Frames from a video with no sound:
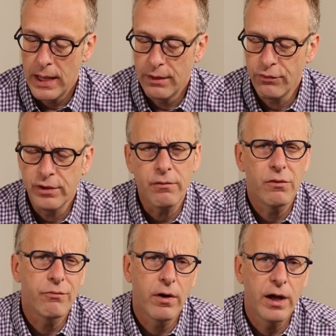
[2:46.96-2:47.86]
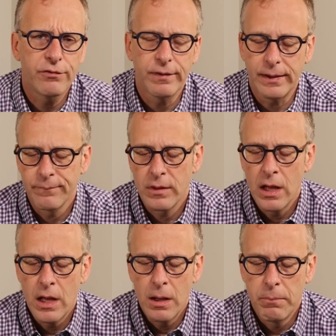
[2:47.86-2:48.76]
It's a different philosophy.
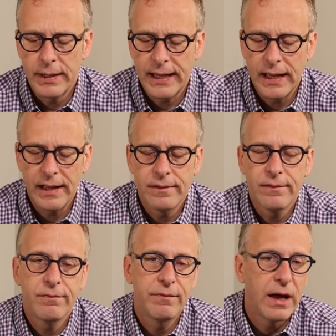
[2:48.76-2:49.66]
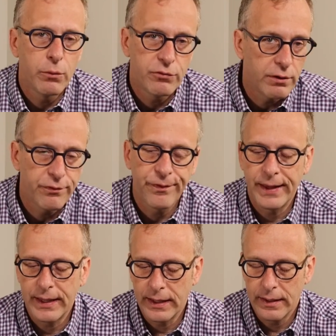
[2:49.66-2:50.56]
But again, that was his
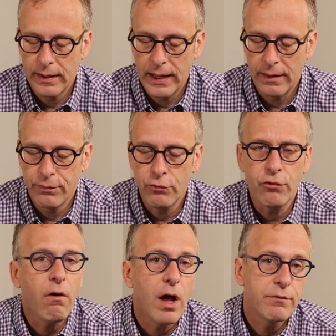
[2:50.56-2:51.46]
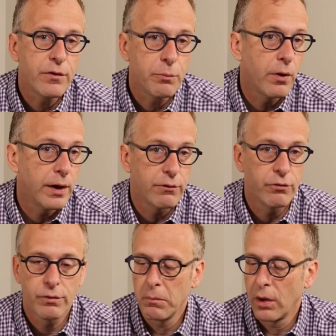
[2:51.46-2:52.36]
thinking, and there's a lot of other
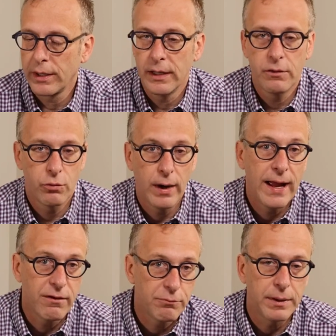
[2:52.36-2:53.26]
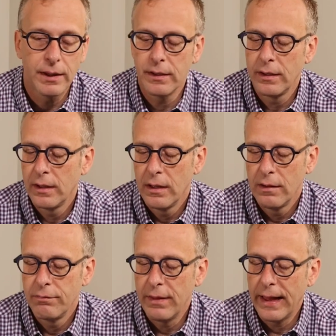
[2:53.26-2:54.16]
products on the market, or have been,
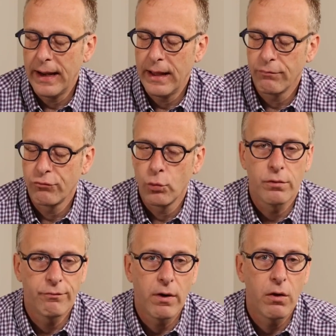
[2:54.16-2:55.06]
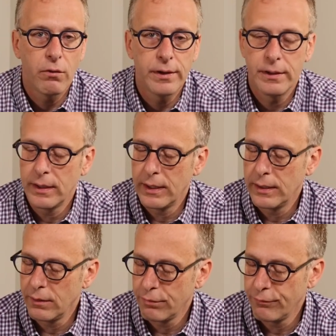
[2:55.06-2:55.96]
that have sort of fallen
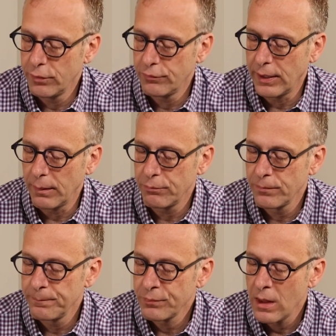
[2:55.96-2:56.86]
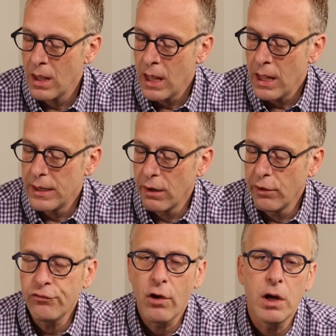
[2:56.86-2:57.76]
in his footsteps. Now,
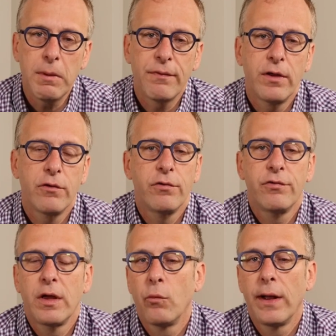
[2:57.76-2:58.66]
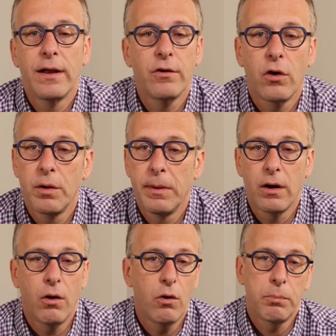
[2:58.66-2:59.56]
let's talk about this the same way I talk
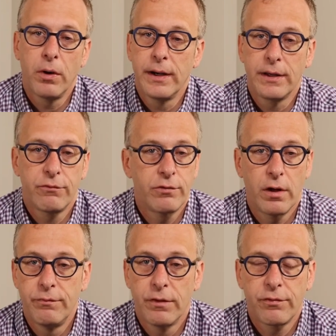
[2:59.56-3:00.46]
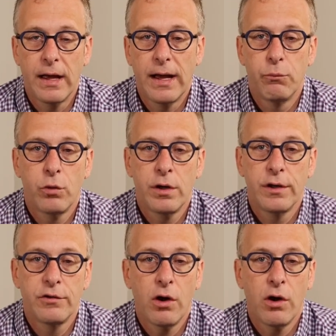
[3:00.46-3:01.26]
about all products of this kind. We're going to